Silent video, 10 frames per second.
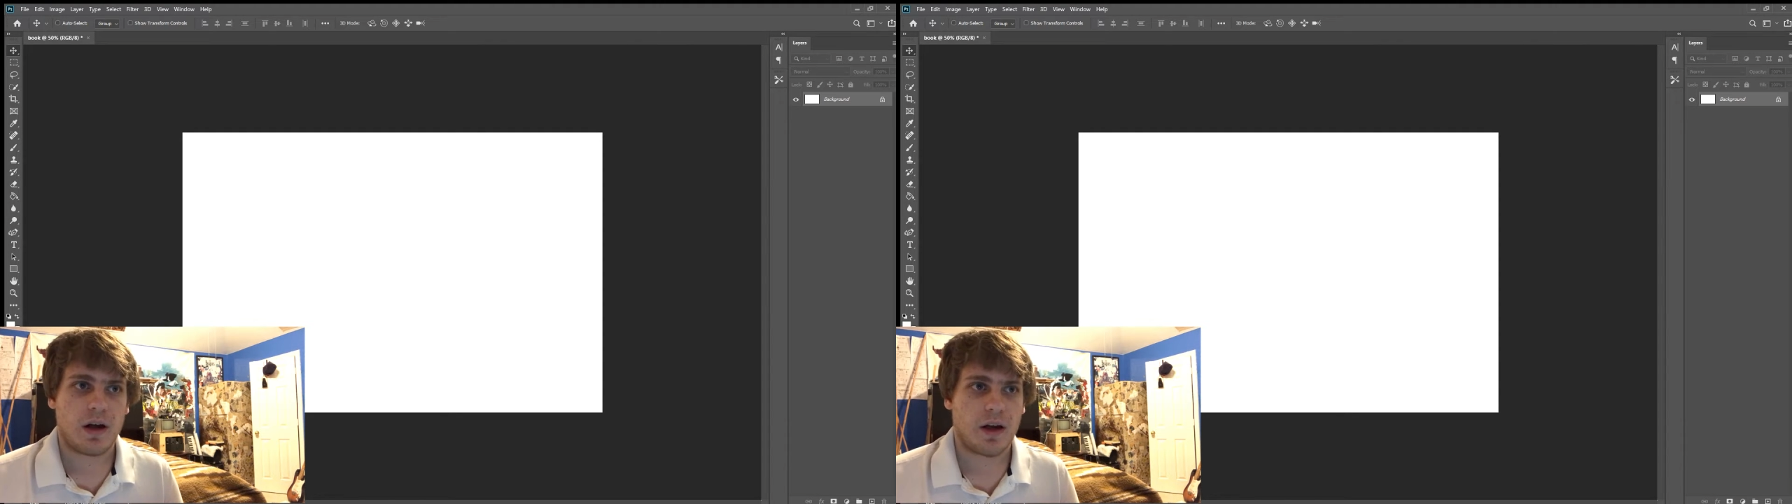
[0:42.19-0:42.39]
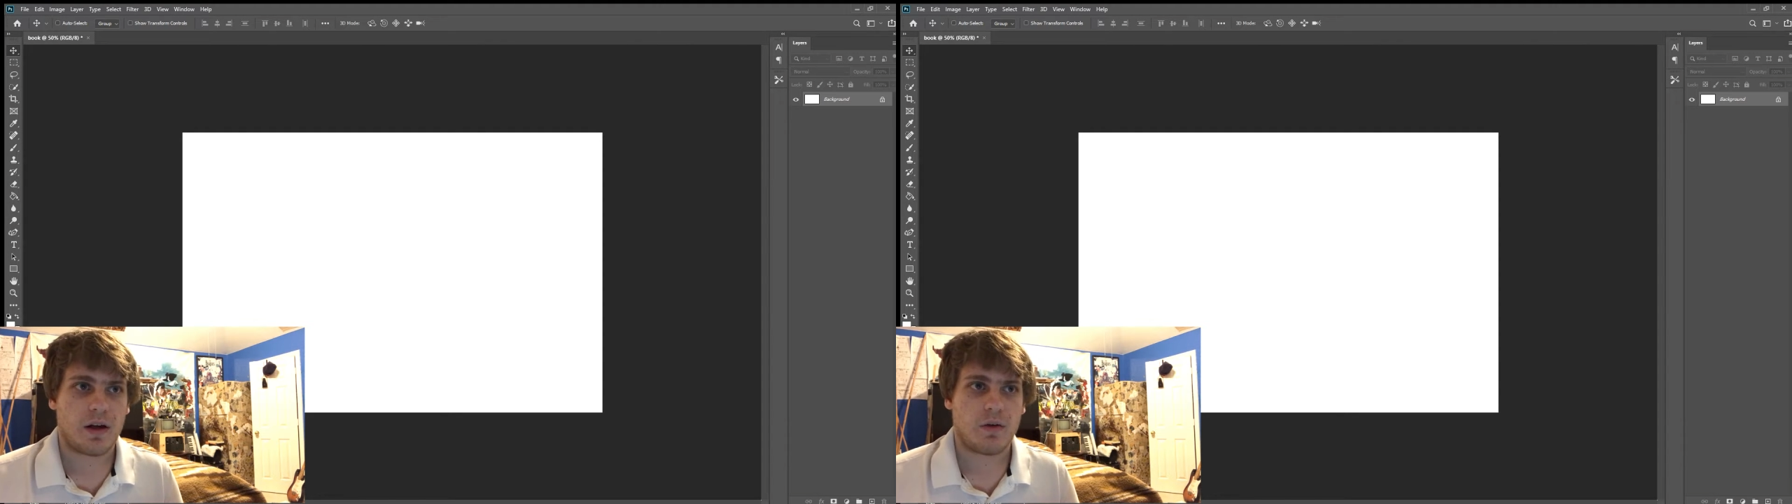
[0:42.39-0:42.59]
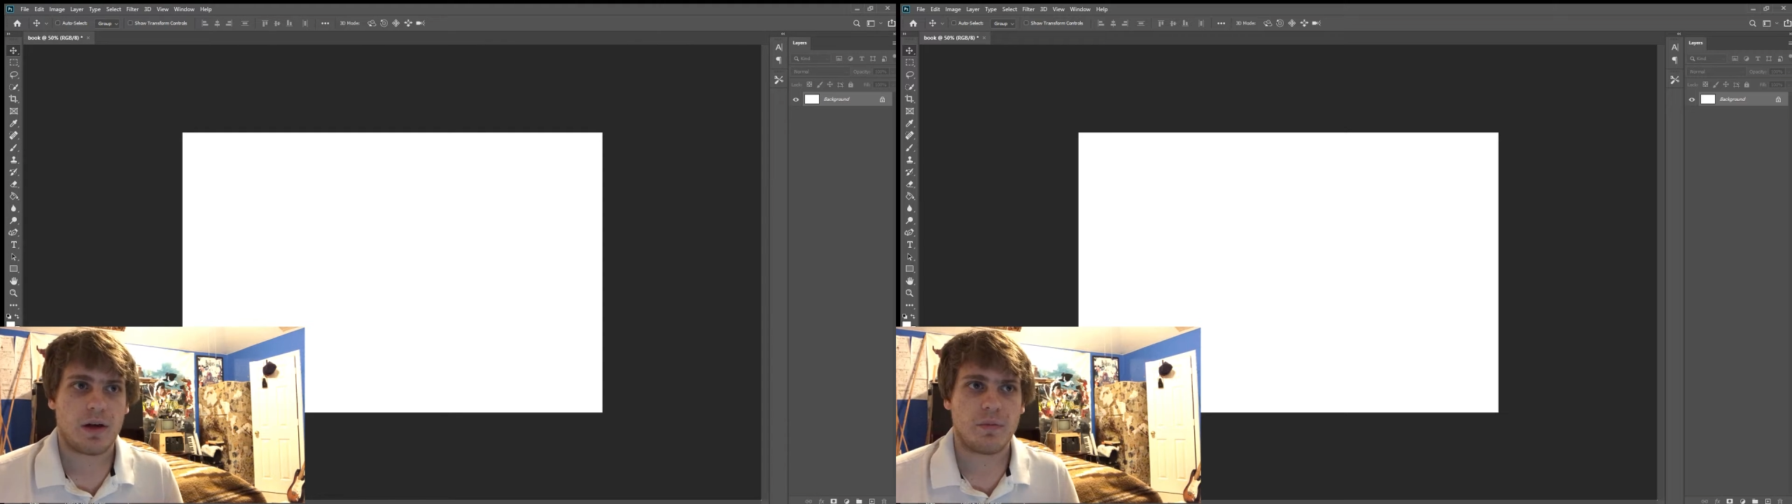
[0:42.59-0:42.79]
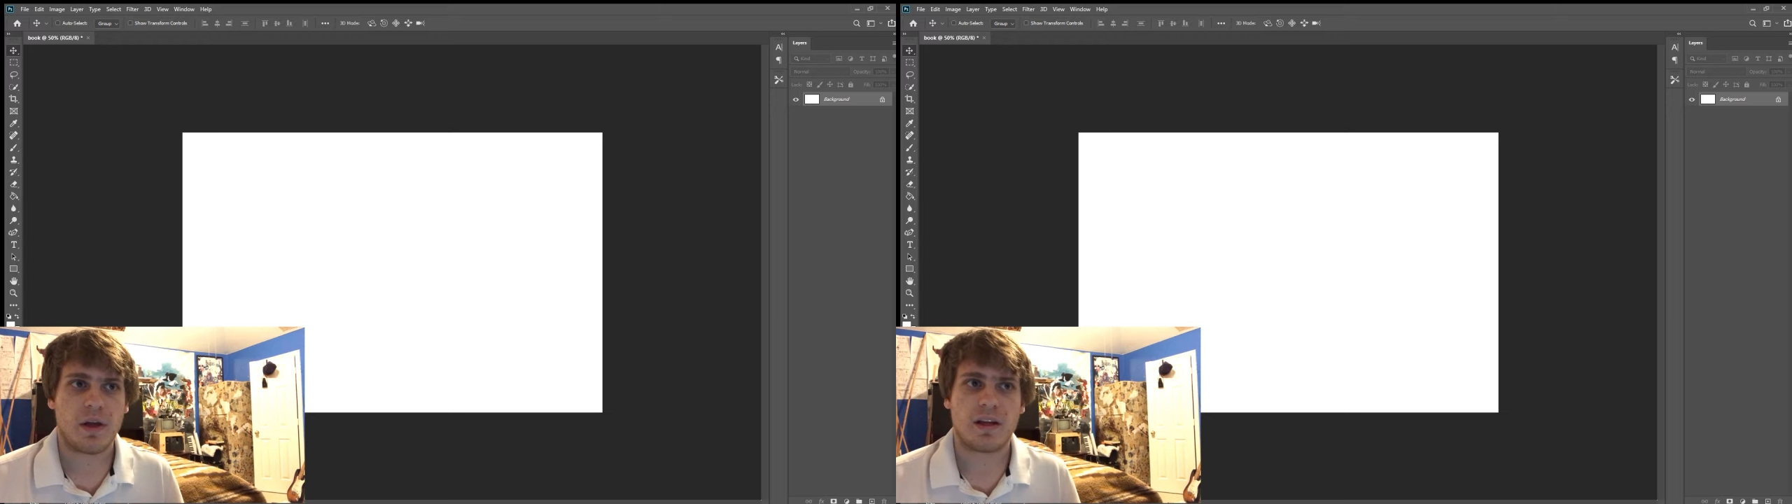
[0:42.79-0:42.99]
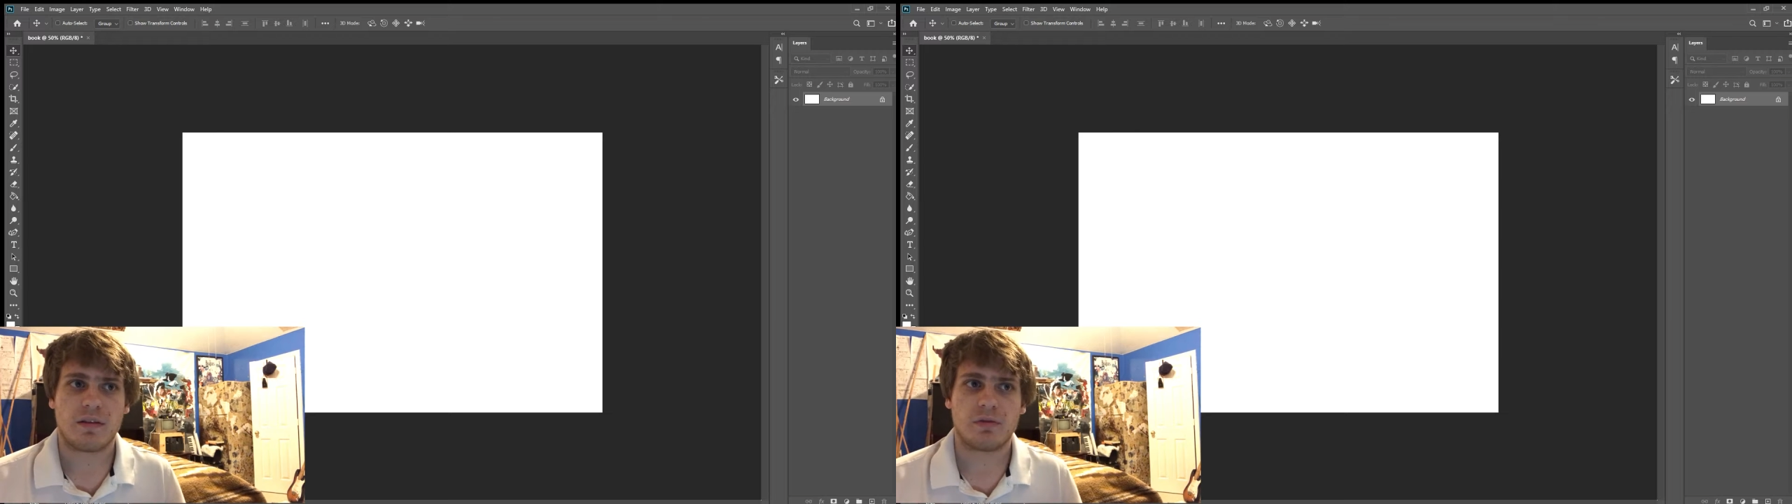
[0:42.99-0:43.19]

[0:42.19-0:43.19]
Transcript: how I make a